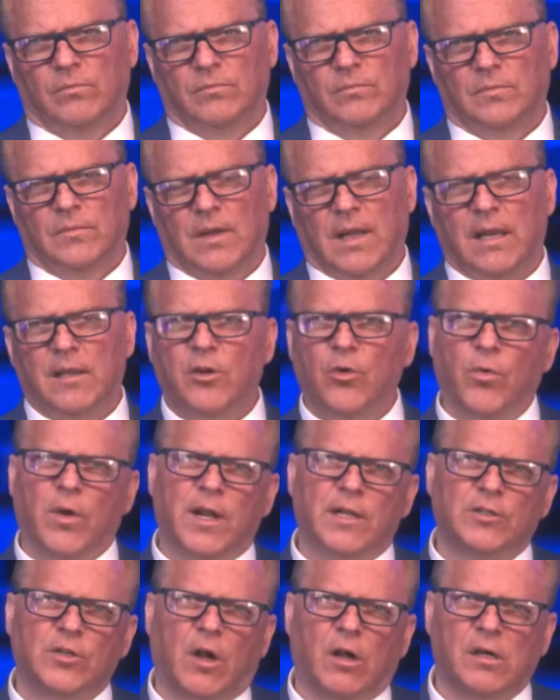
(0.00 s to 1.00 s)
And you want
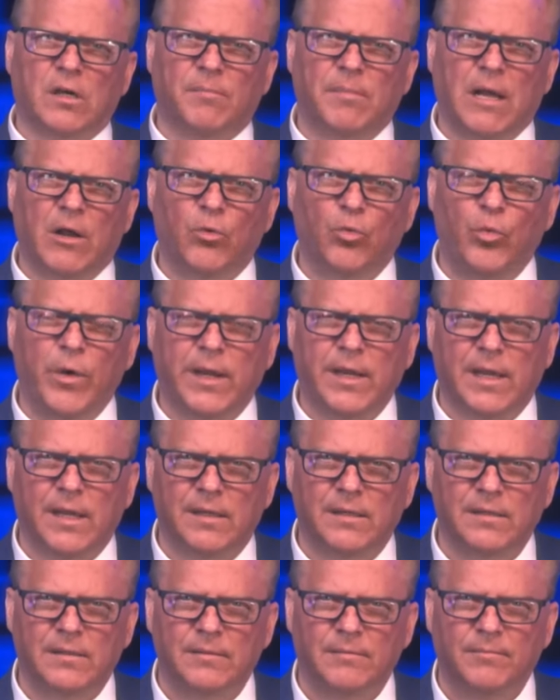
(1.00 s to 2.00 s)
to talk about
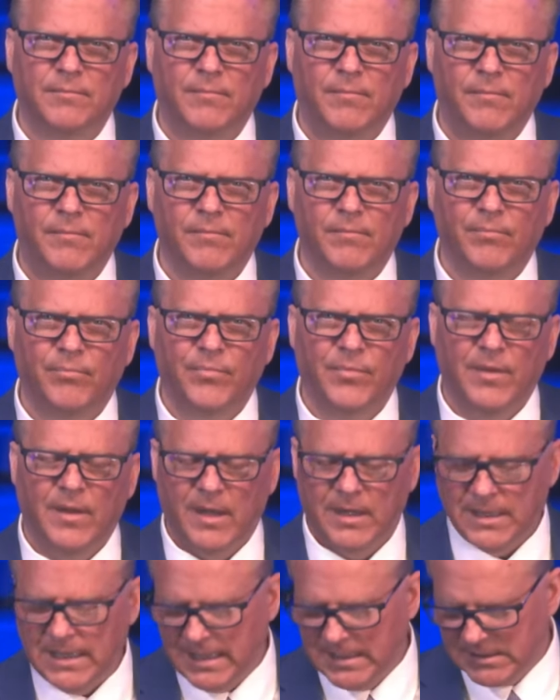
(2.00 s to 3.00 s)
wicked.
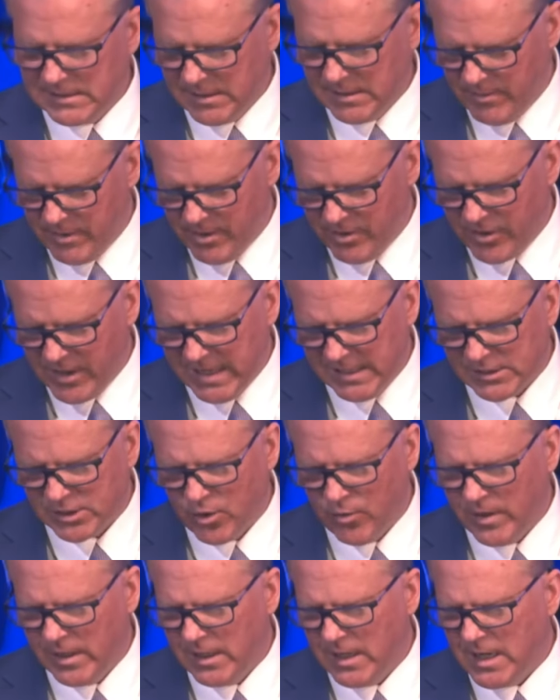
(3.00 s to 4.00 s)
Again, some of the things
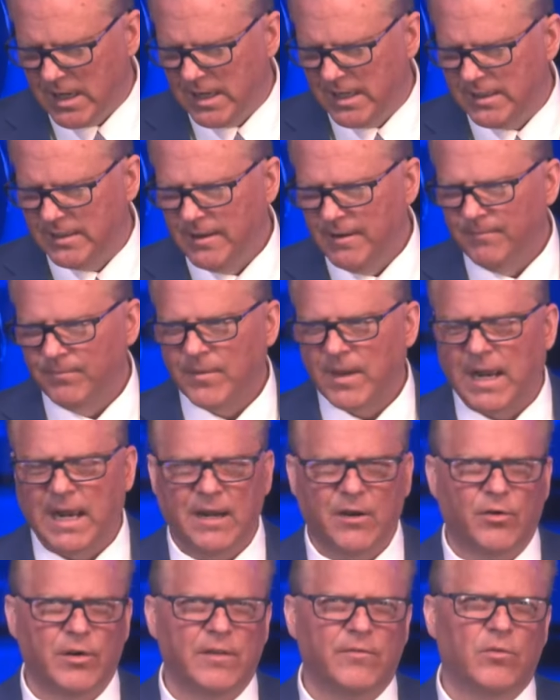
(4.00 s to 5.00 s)
going on, I
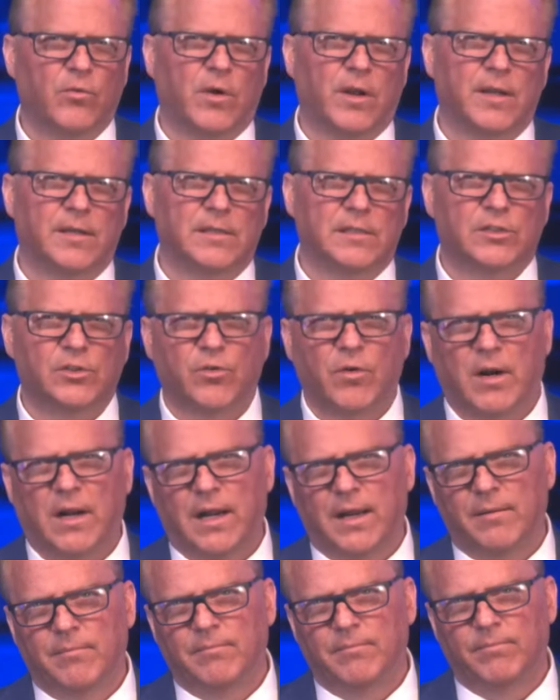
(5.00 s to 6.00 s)
don't even want to
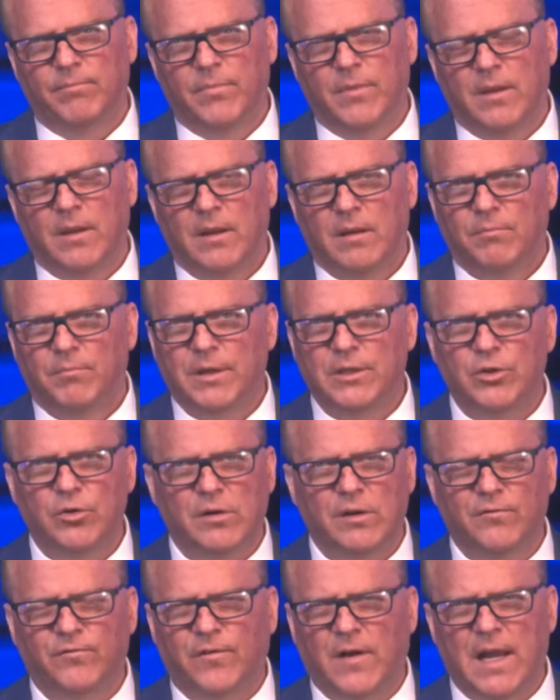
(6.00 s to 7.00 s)
describe but you
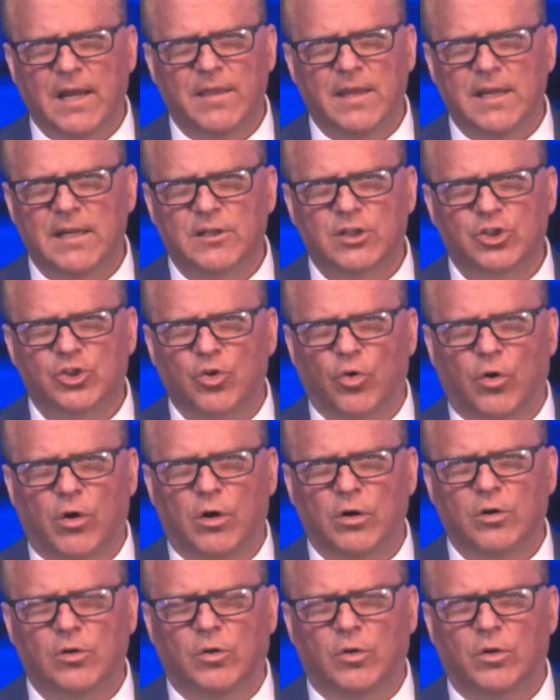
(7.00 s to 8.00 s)
can find the
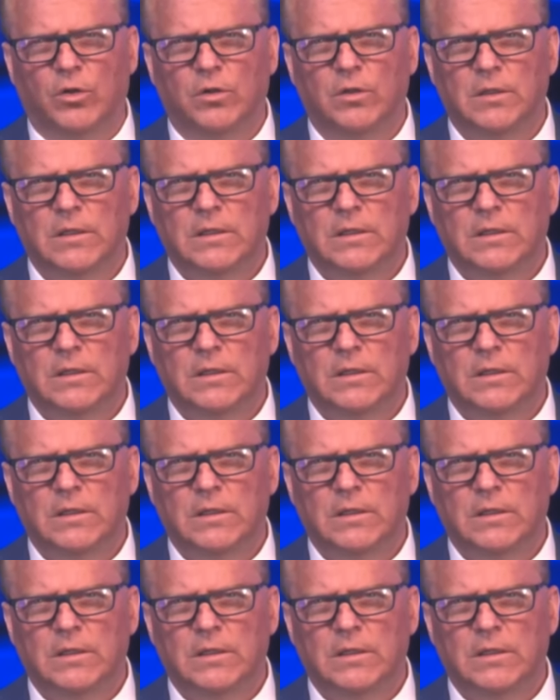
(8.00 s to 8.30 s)
historical